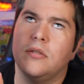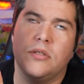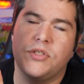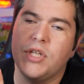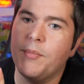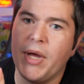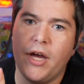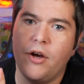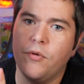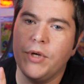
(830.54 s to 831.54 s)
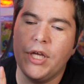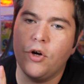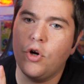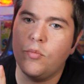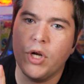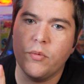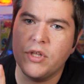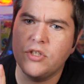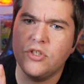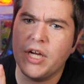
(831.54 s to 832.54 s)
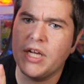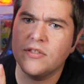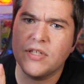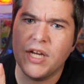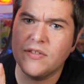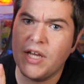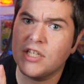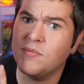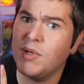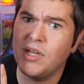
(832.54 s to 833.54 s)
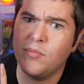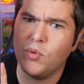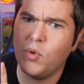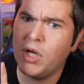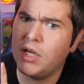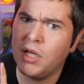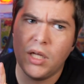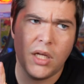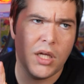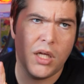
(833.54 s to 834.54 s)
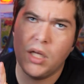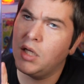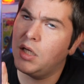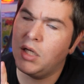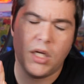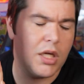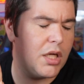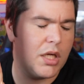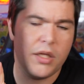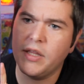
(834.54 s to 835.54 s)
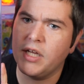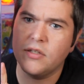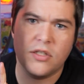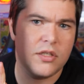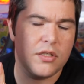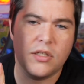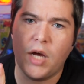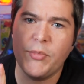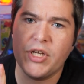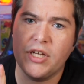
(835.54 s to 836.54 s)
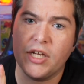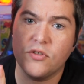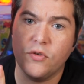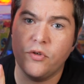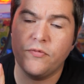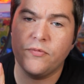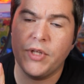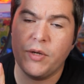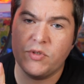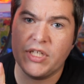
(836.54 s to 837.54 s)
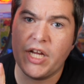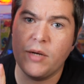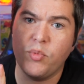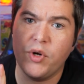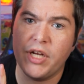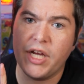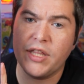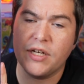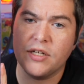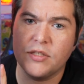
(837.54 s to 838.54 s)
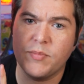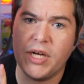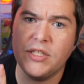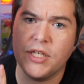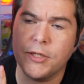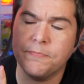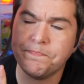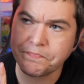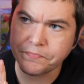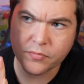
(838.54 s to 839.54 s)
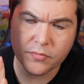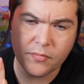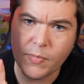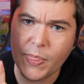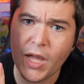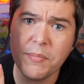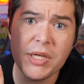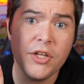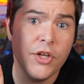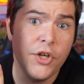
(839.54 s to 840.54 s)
somehow we hit a home run with the giant size X-Men #1 that Comic Connect sold, that was a 9.9 that had a spine tick. I mean,